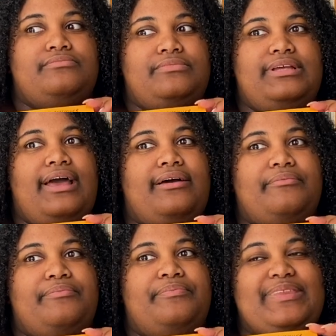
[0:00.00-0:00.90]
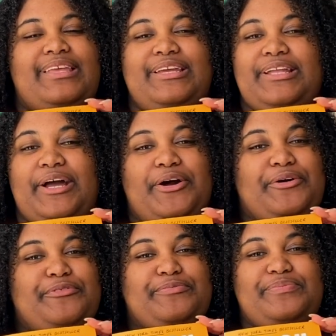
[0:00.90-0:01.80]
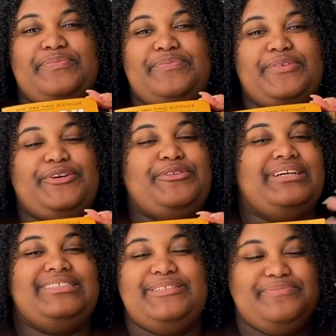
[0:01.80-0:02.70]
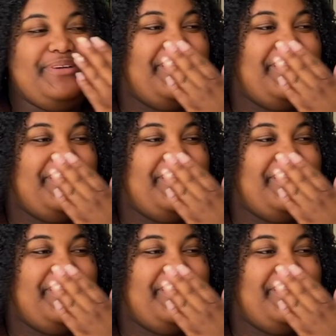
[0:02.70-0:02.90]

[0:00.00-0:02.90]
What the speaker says: Yeah. You know, who doesn't?